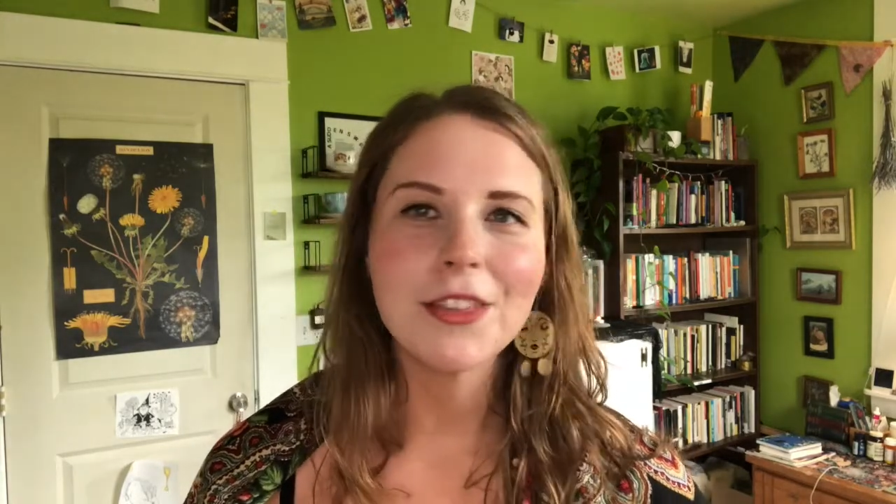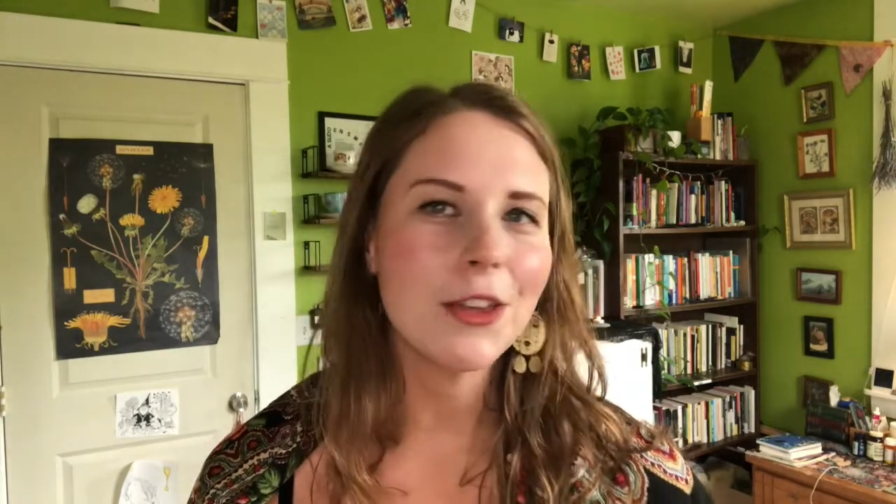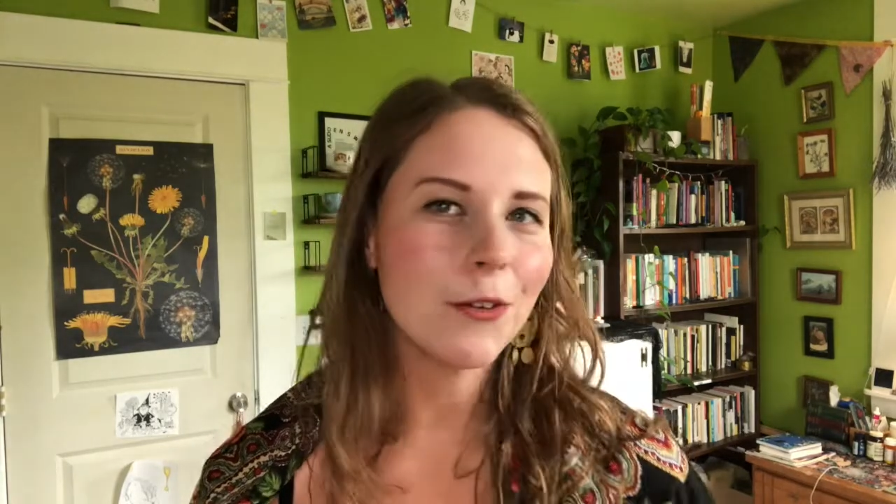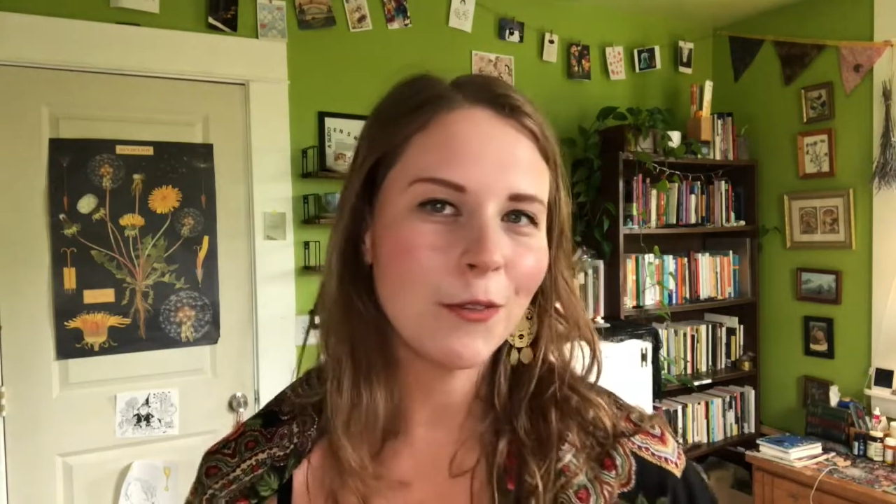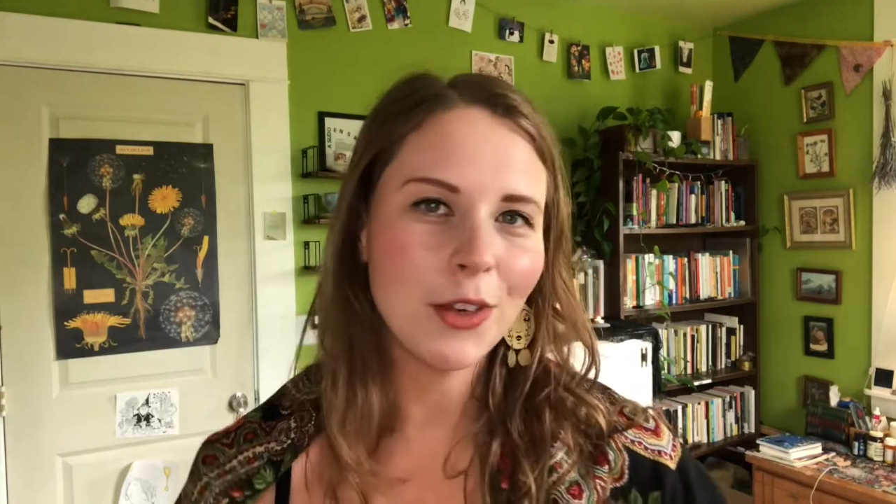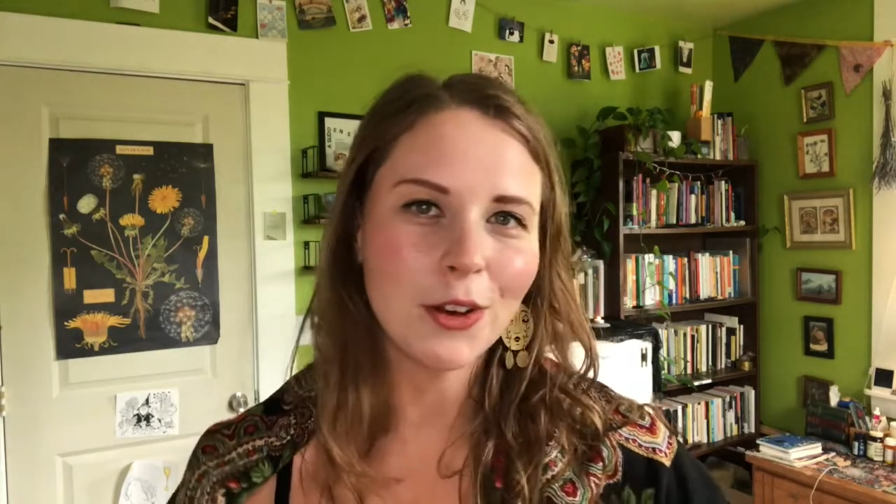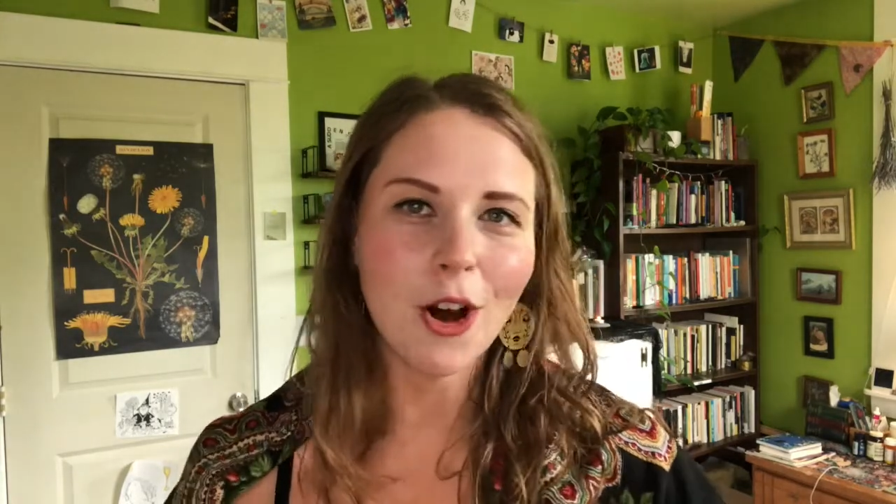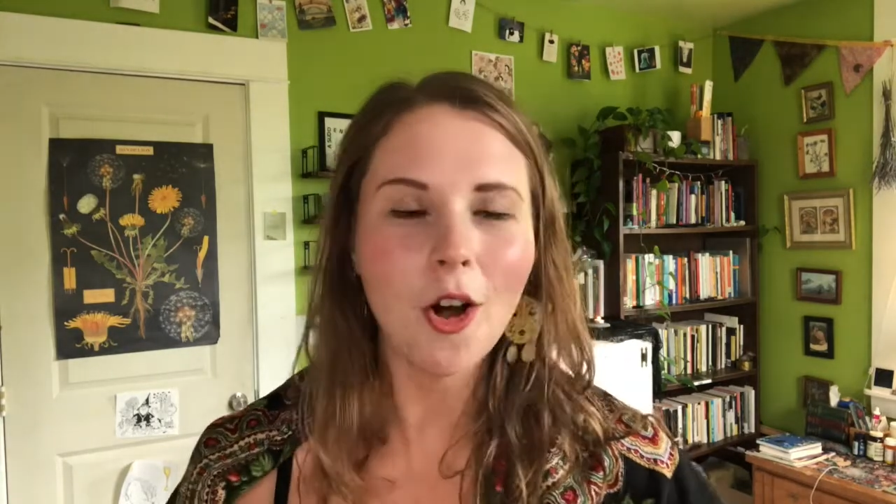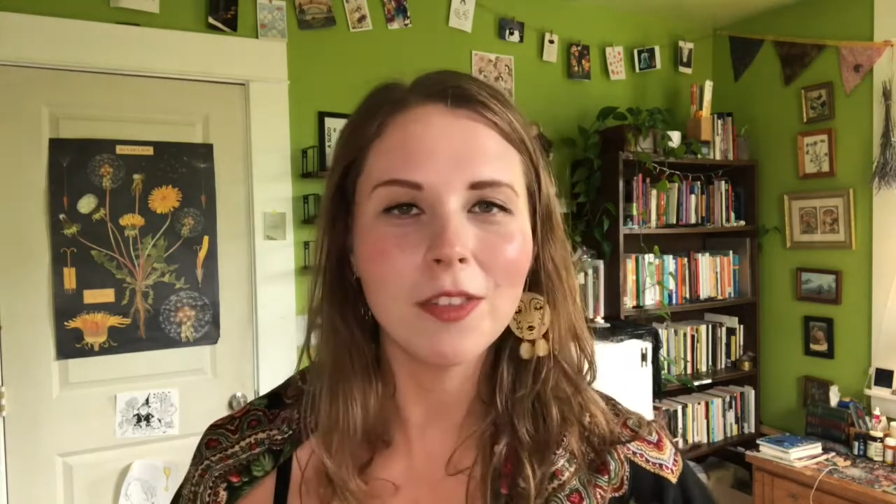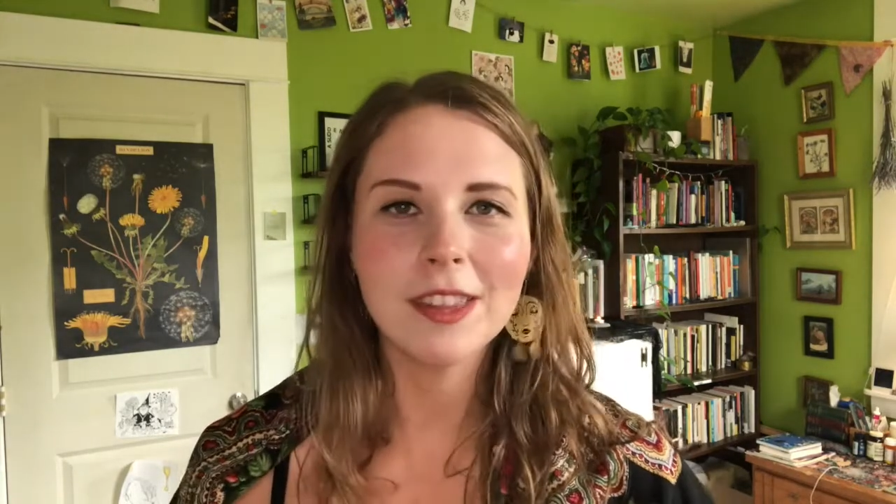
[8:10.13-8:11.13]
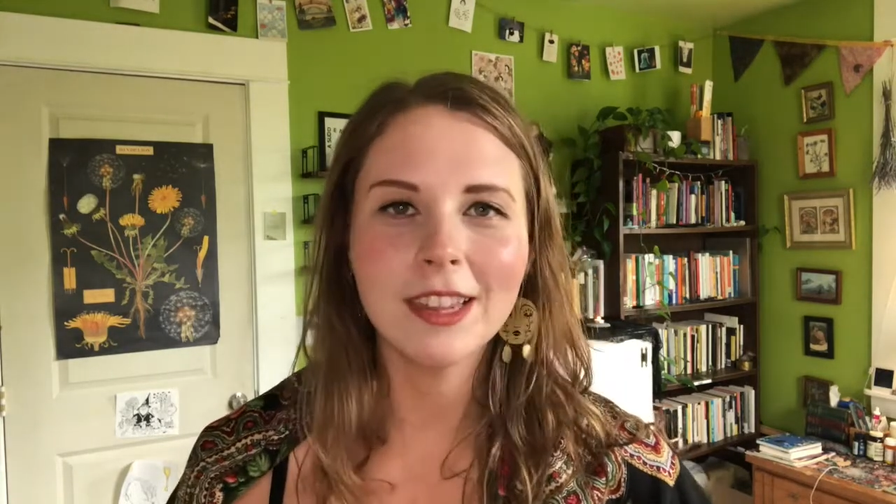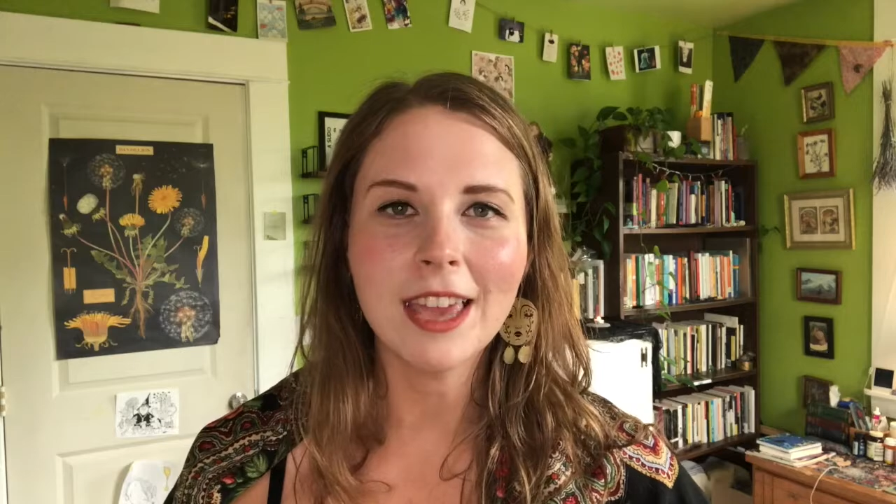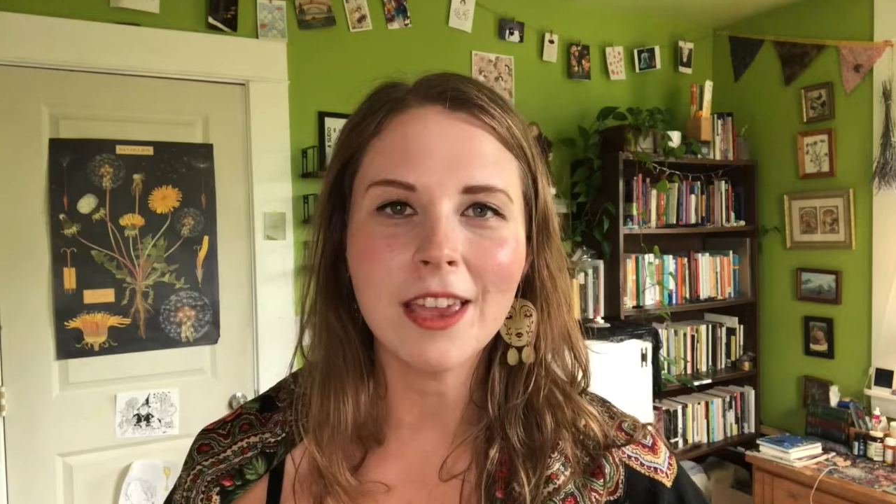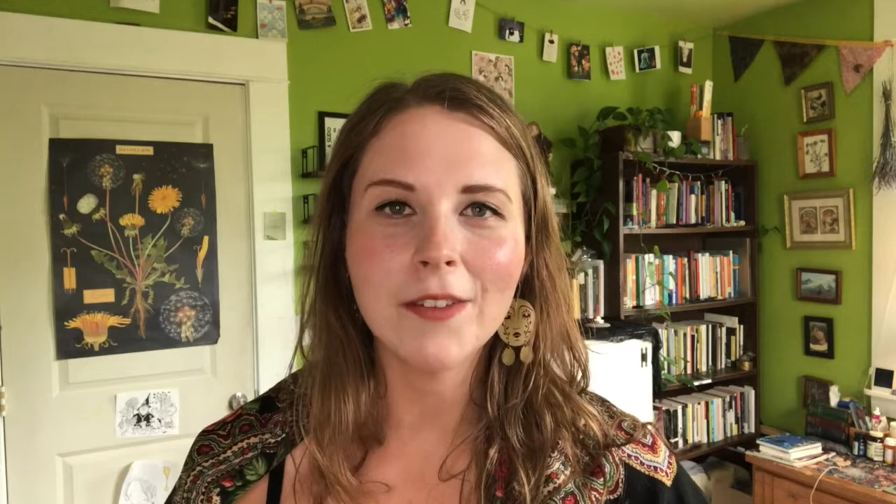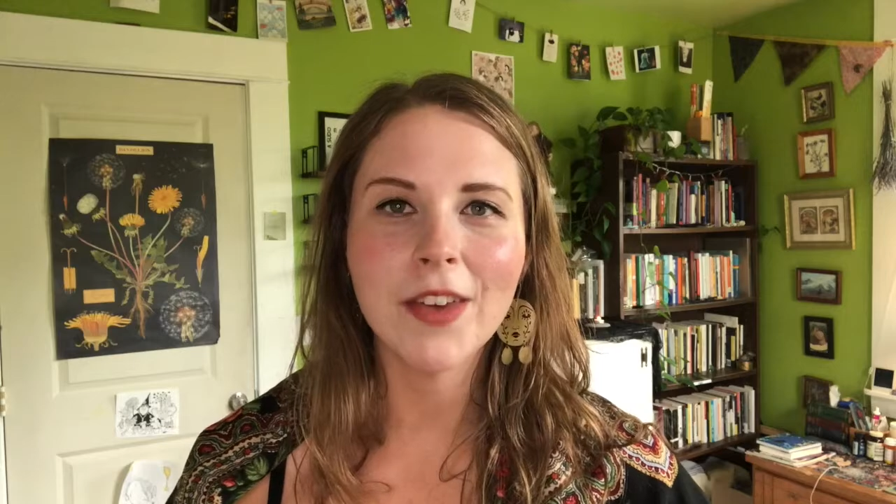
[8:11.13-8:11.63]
you feel called to leave,